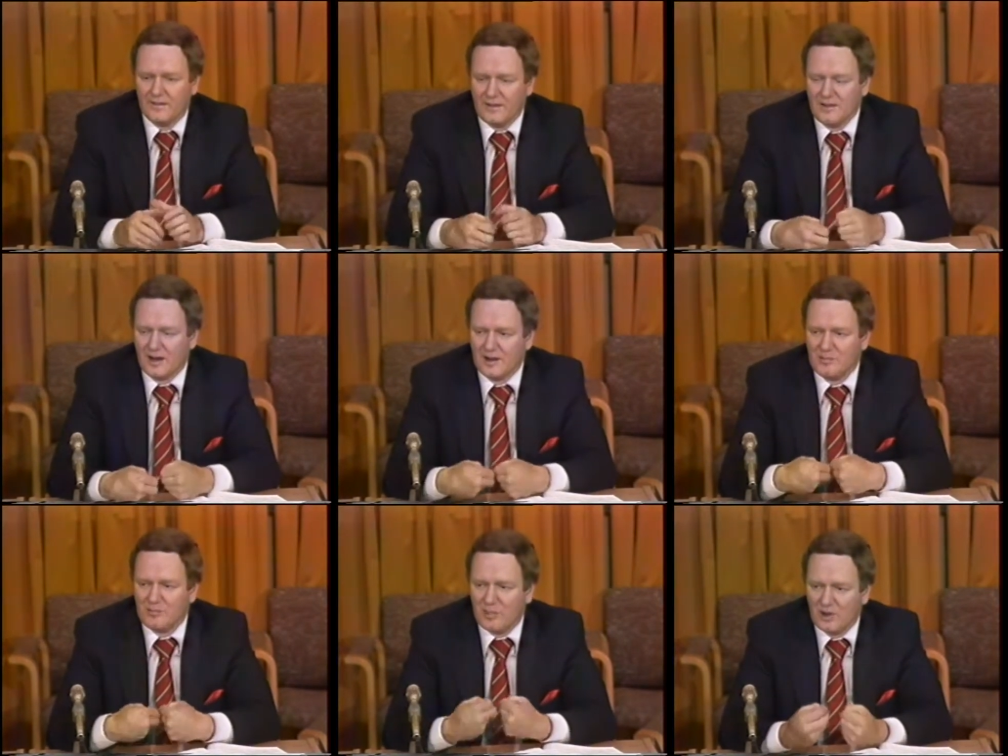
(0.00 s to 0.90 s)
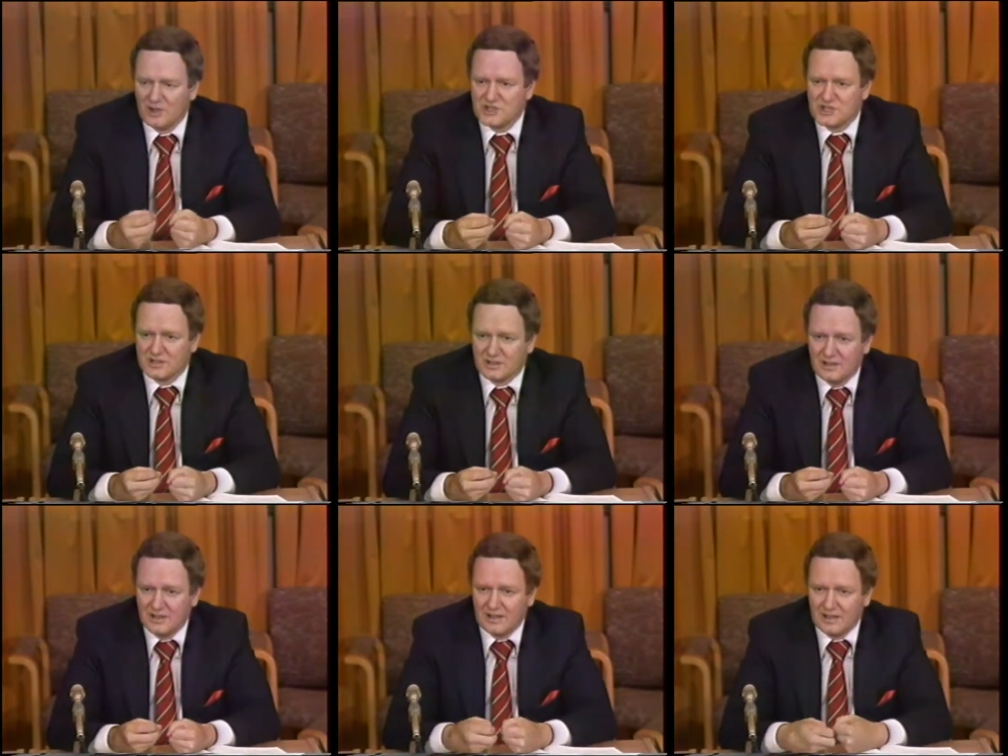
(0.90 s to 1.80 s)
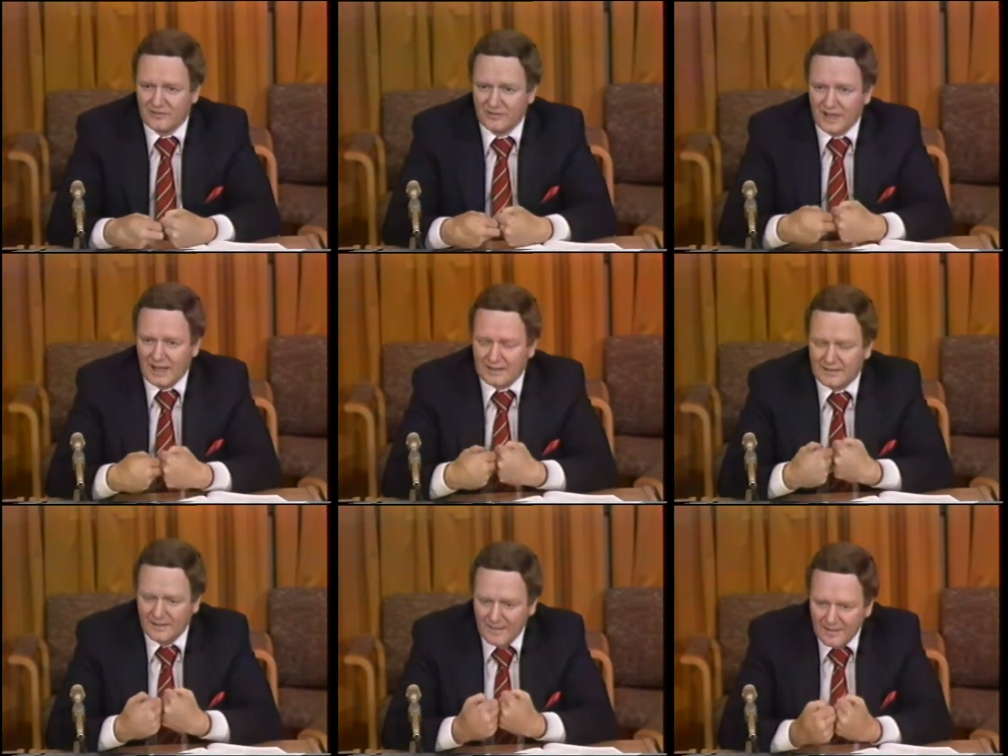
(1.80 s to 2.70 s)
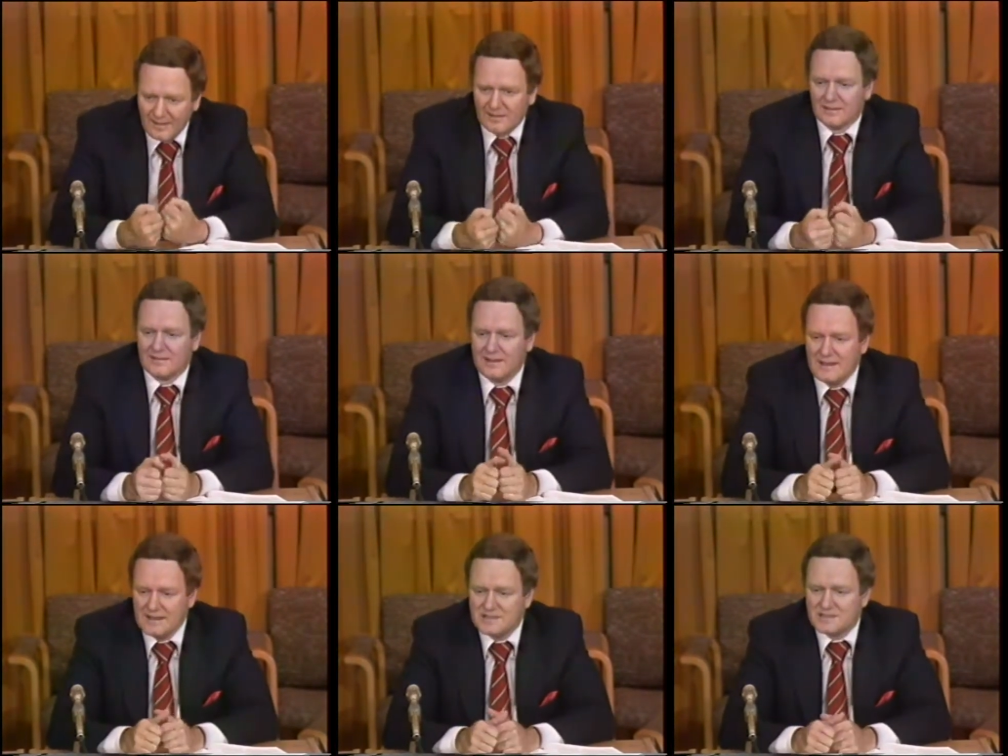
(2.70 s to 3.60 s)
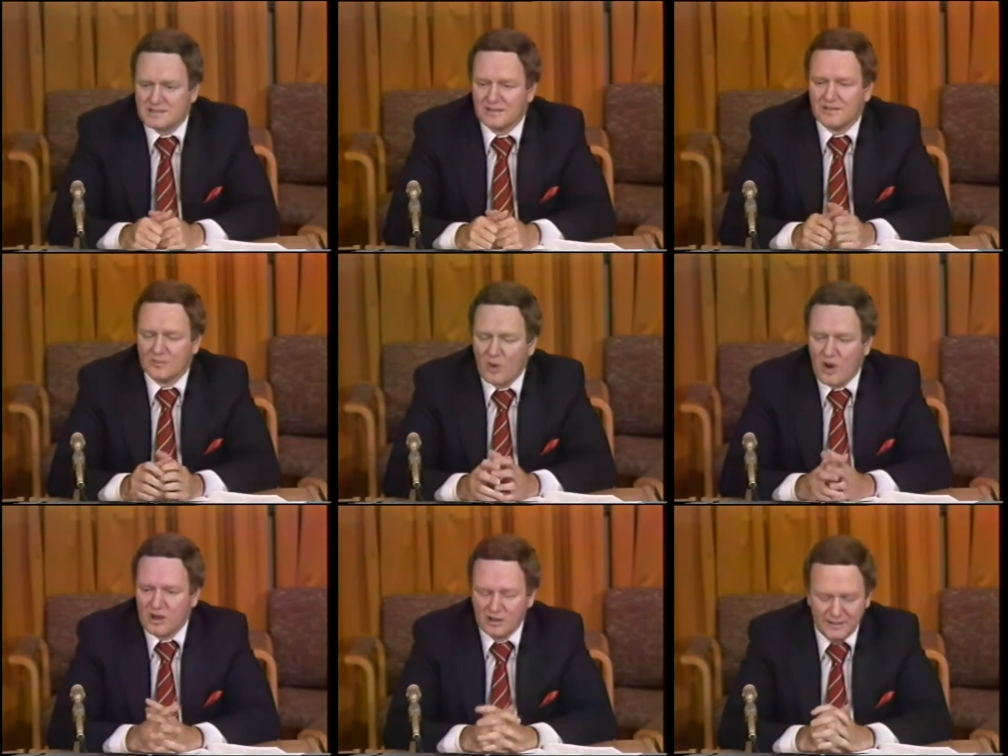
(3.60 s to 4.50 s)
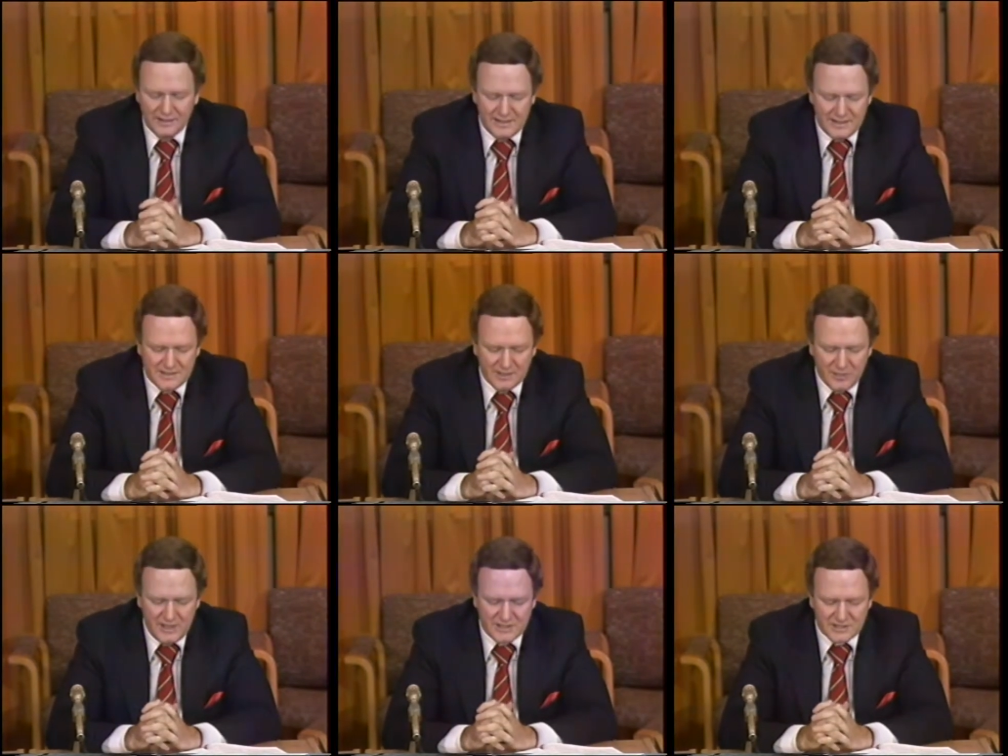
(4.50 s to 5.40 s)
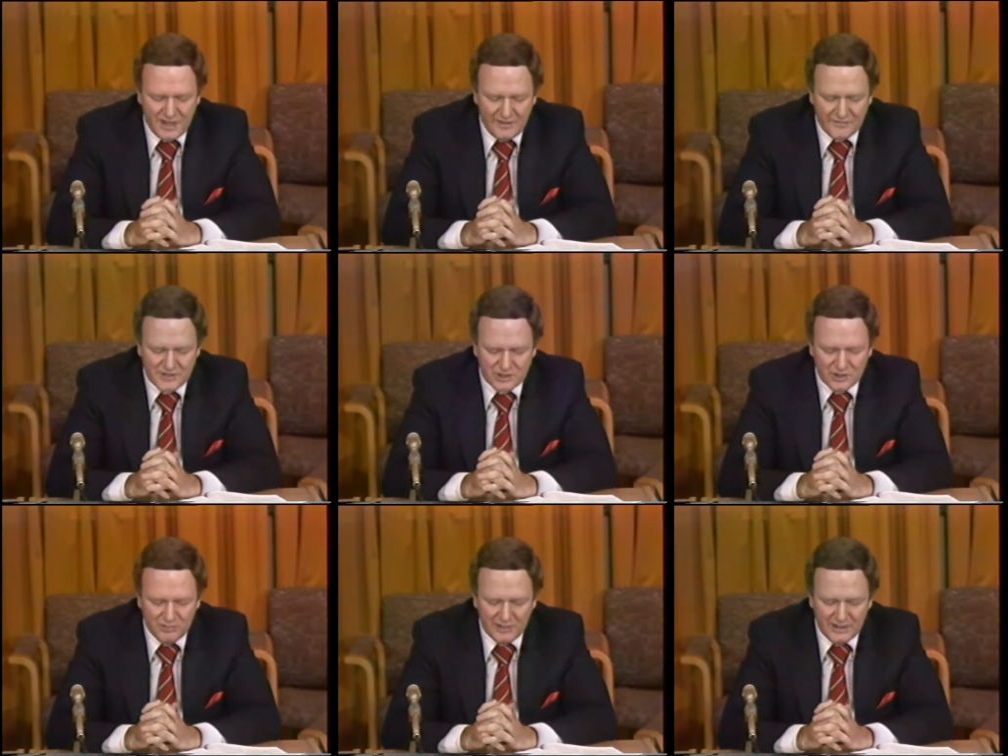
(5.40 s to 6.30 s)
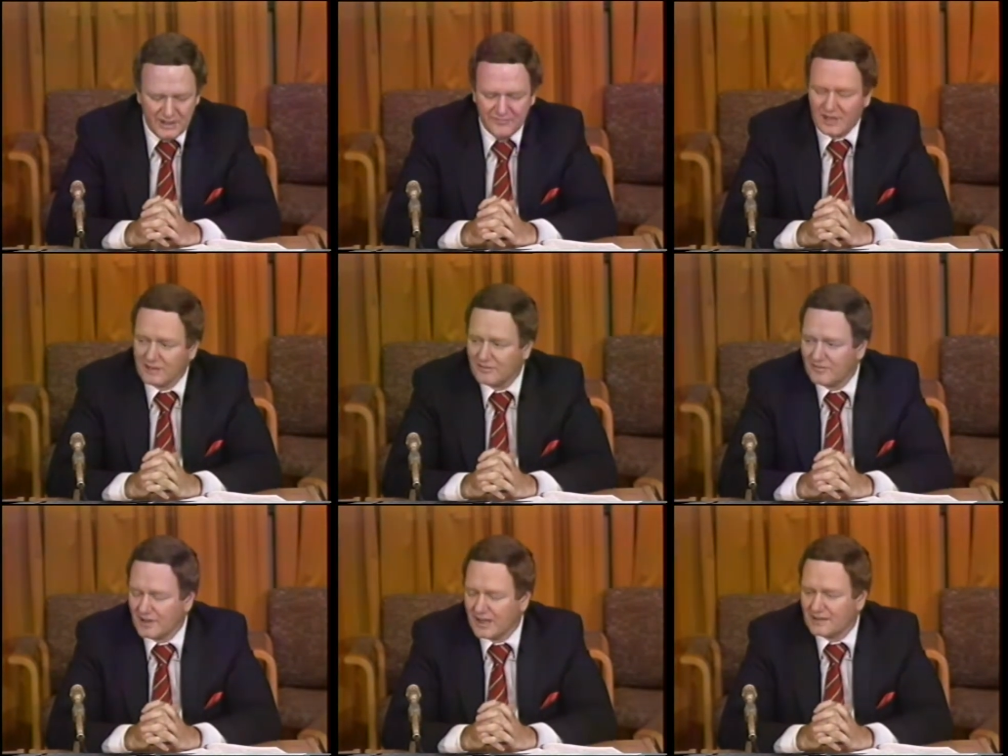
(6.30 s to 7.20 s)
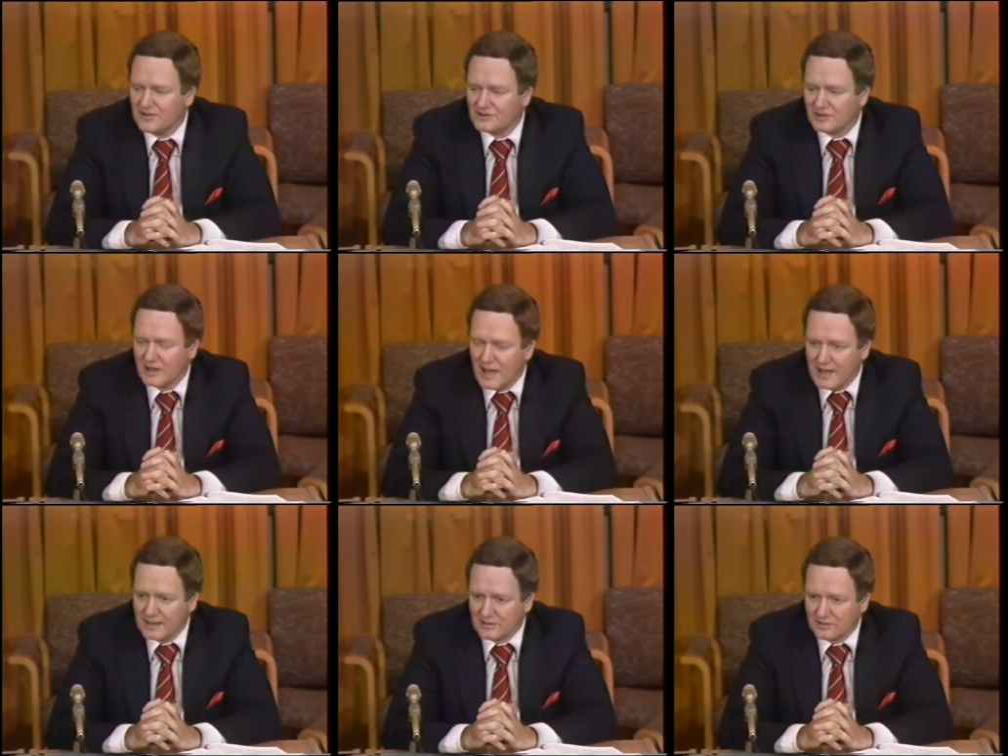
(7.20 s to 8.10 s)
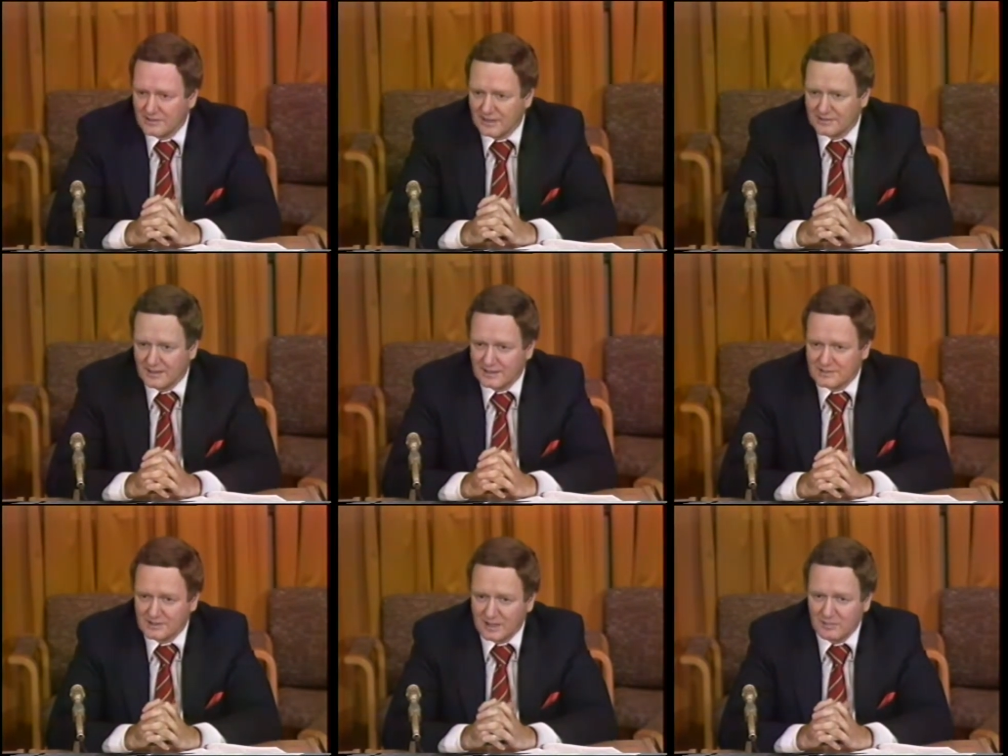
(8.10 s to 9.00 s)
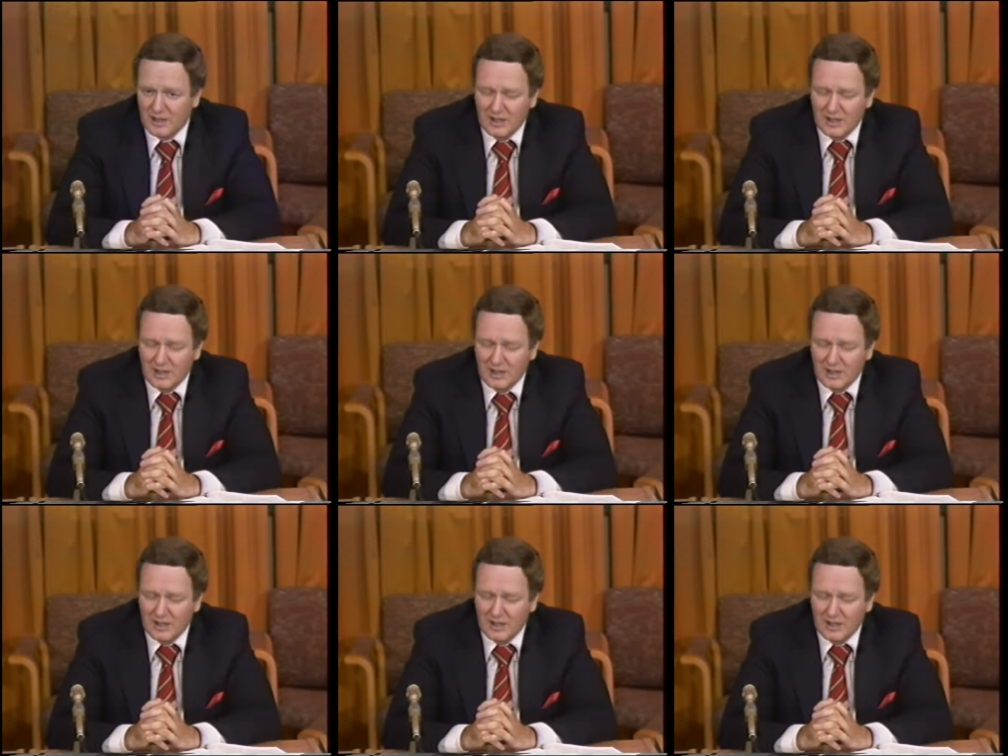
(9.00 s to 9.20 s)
the young person, in fact, uh, leads, uh, wrongly leads the peace officer to believe that, in fact, he's an adult at that time?